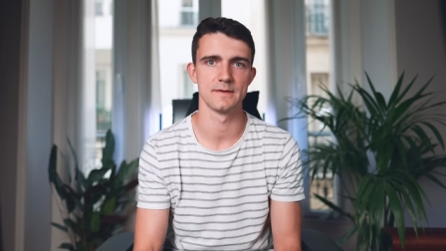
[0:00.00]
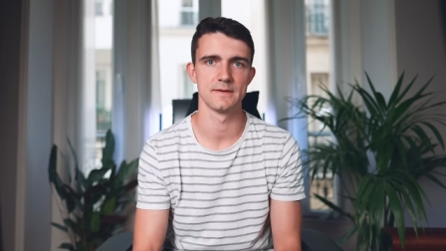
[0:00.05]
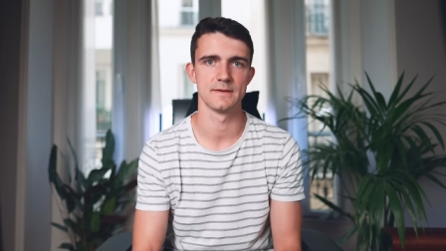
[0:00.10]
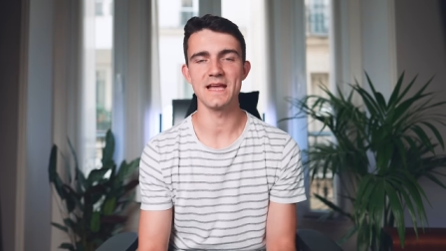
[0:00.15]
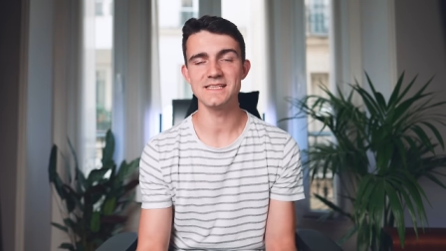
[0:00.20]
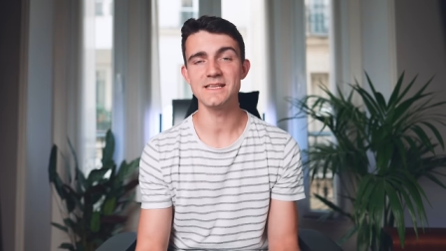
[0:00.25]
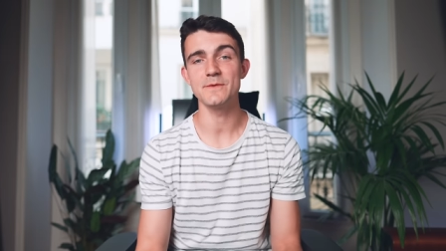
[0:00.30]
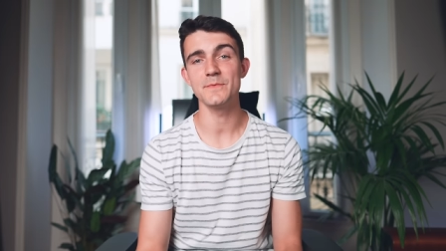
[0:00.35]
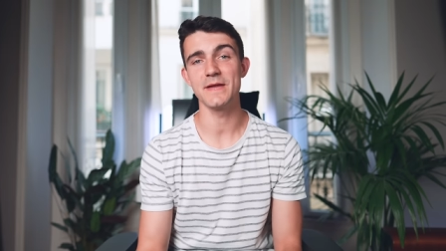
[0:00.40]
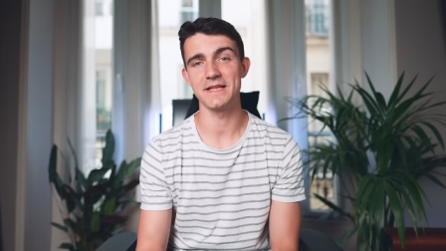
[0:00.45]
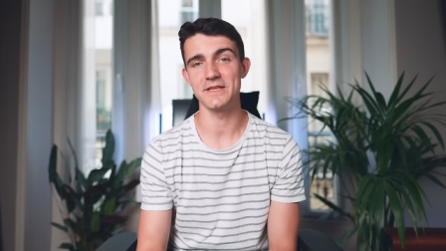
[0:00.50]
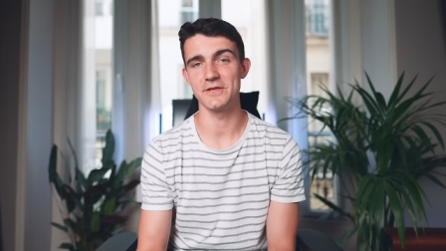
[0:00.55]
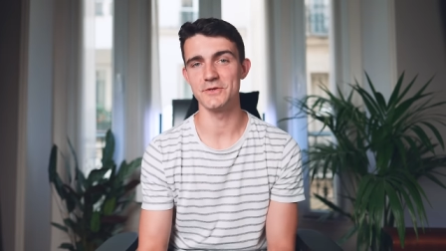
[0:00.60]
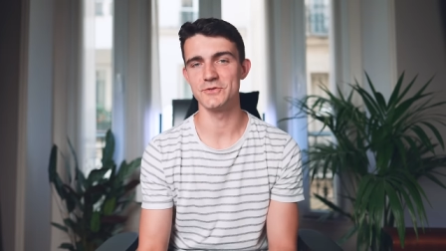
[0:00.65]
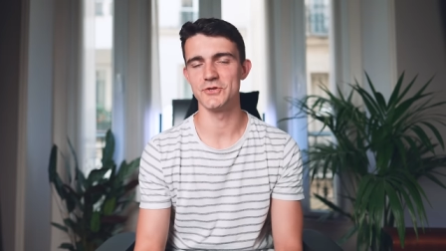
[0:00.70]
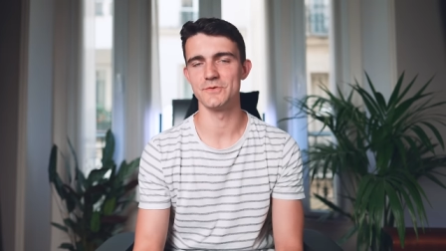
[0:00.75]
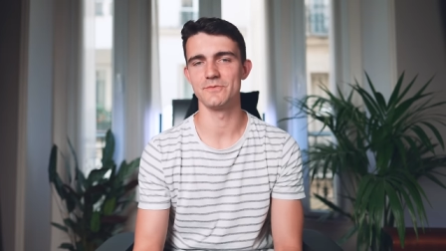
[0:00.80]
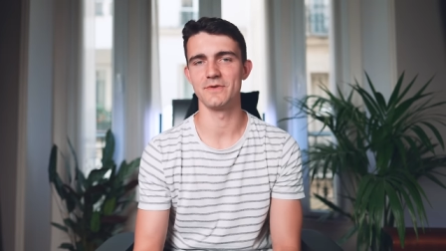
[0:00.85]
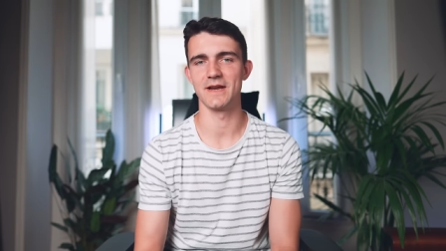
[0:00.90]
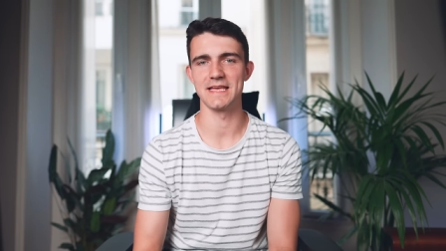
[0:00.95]
Next up, we had
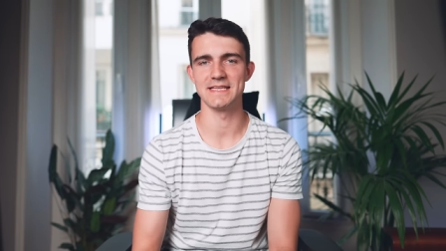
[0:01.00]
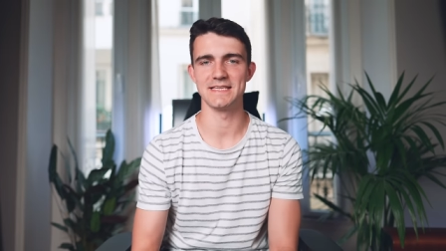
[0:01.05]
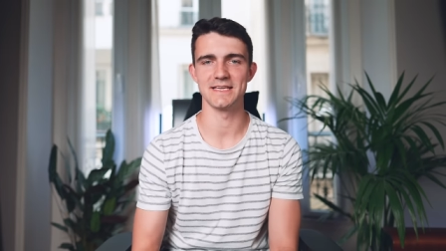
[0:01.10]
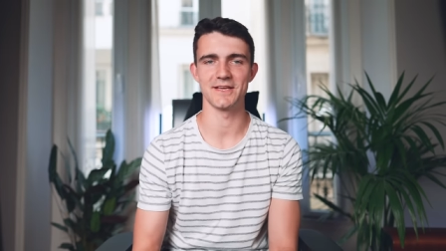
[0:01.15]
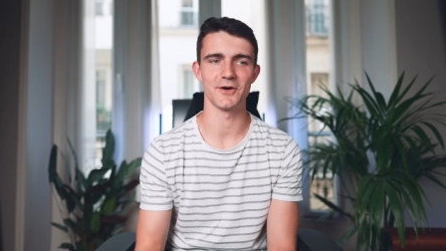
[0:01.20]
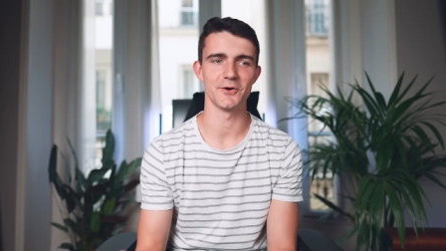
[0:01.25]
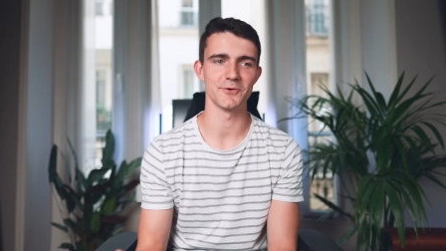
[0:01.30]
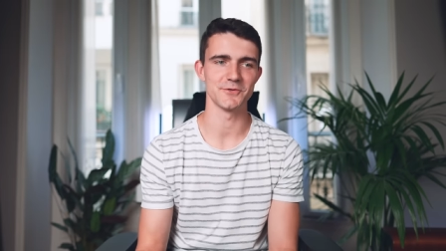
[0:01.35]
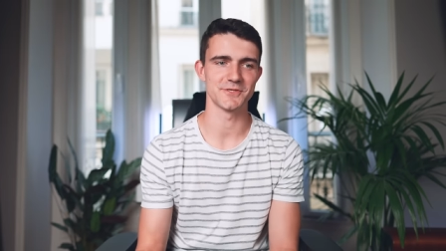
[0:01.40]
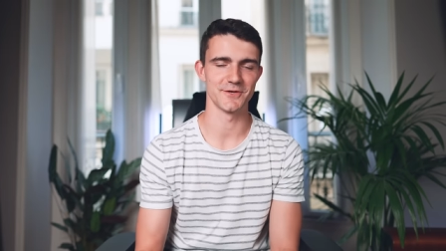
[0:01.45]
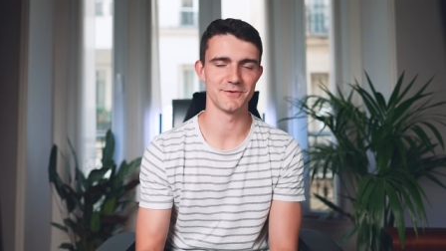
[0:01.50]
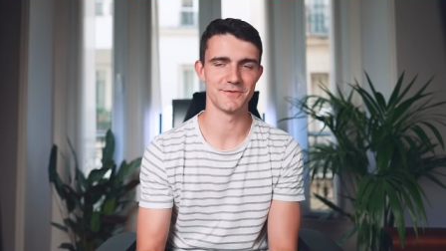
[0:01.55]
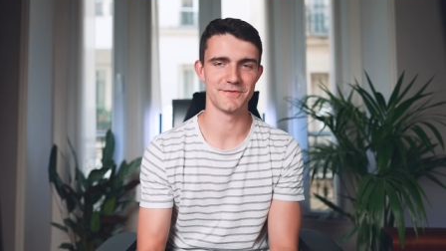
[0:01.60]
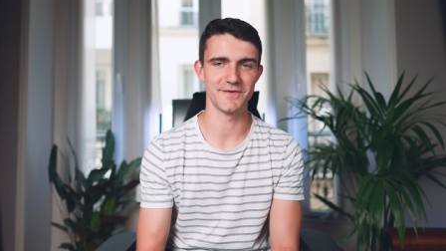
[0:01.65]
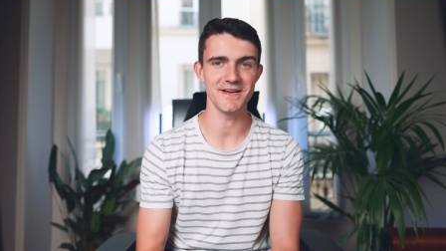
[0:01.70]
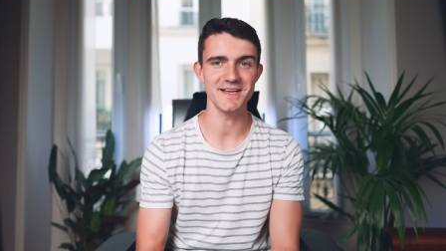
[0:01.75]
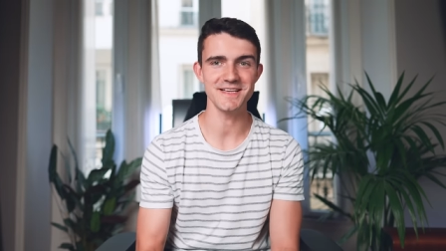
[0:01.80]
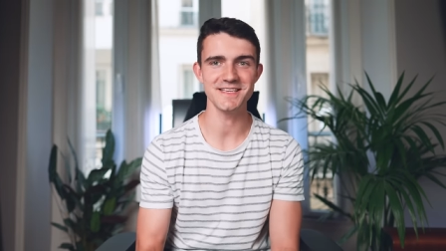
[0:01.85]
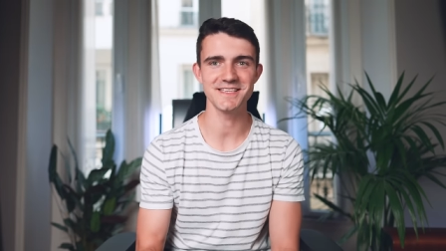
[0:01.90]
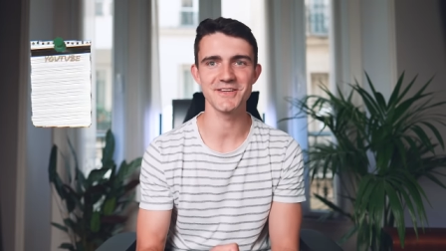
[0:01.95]
YouTube related goals. So
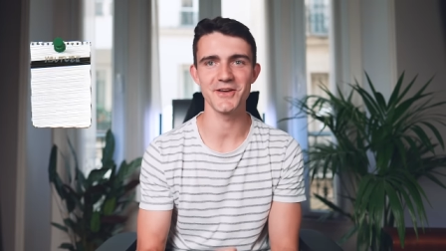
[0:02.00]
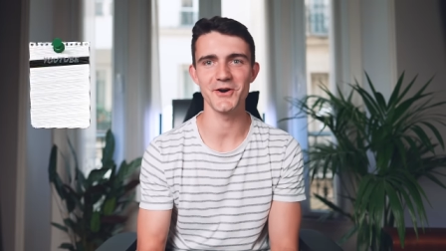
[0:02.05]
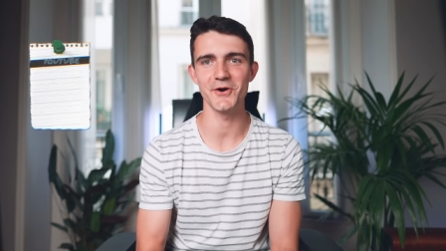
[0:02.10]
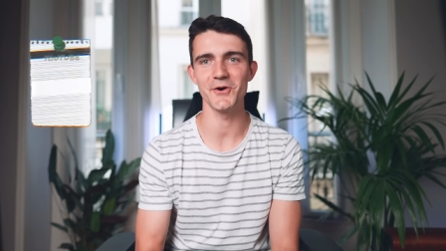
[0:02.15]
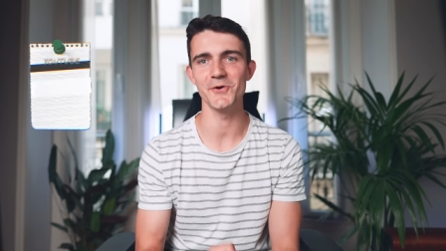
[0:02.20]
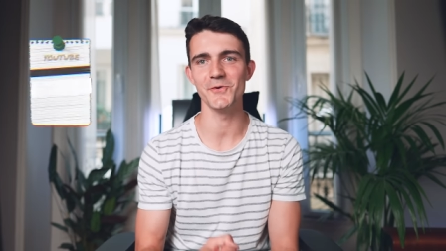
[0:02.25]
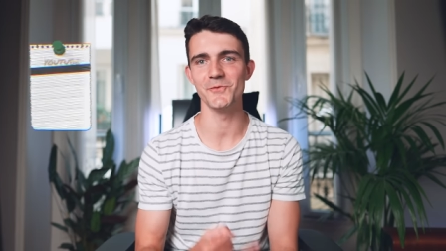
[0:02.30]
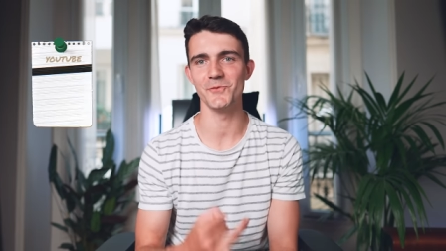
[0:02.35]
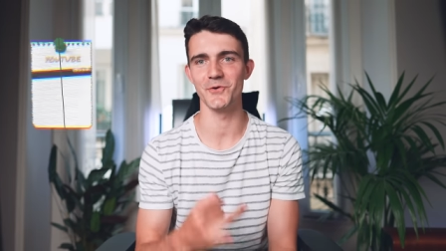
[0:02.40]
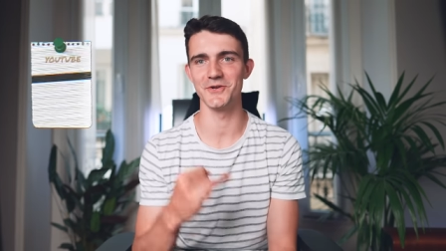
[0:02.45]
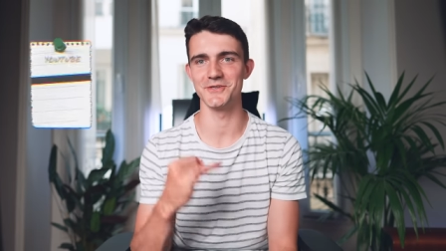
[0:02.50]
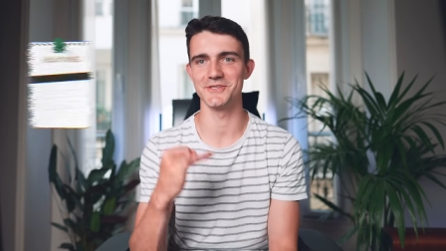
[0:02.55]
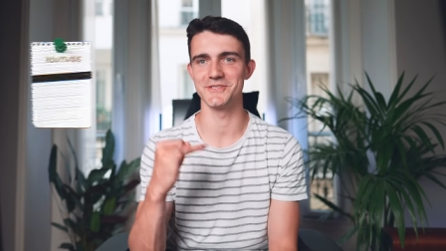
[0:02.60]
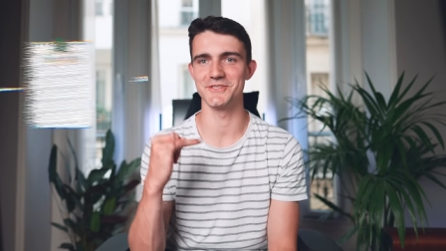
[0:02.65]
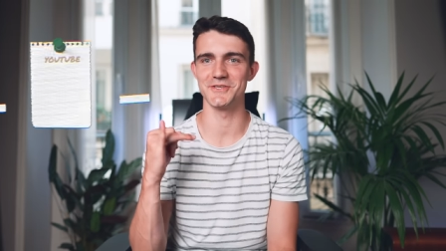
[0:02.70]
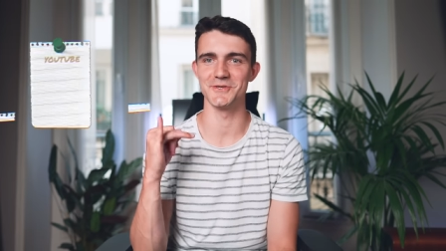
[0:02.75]
first goal was